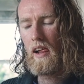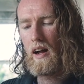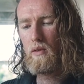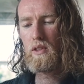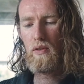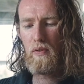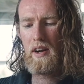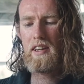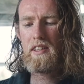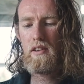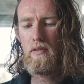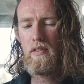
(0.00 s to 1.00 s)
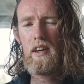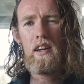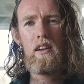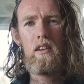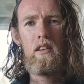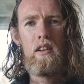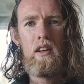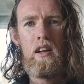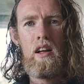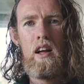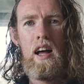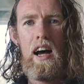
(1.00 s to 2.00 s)
to fail.
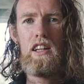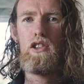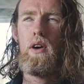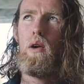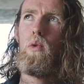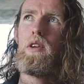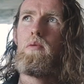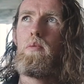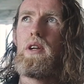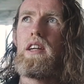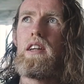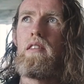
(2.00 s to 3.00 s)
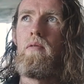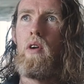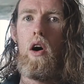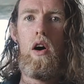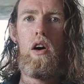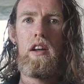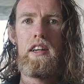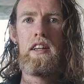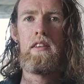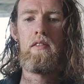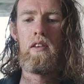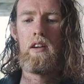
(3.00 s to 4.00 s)
And so I wouldn't be all
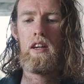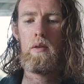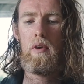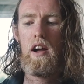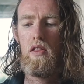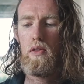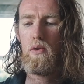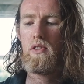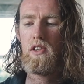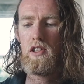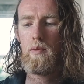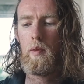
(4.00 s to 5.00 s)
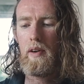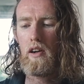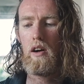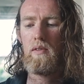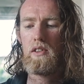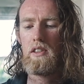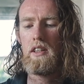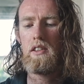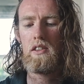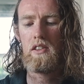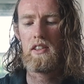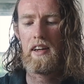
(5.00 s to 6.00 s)
in my enthusiasm in my
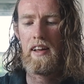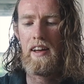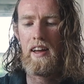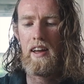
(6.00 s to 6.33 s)
conversations. And